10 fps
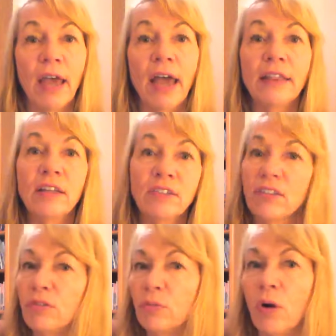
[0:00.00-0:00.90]
And this
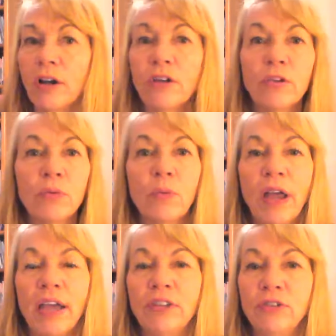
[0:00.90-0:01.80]
is one other
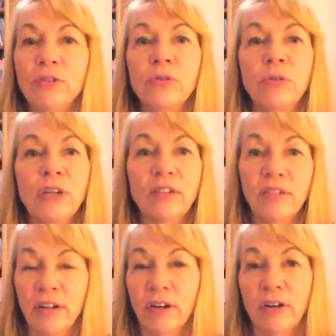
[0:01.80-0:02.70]
way to
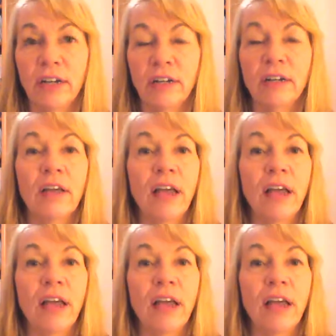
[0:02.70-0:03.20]
consider it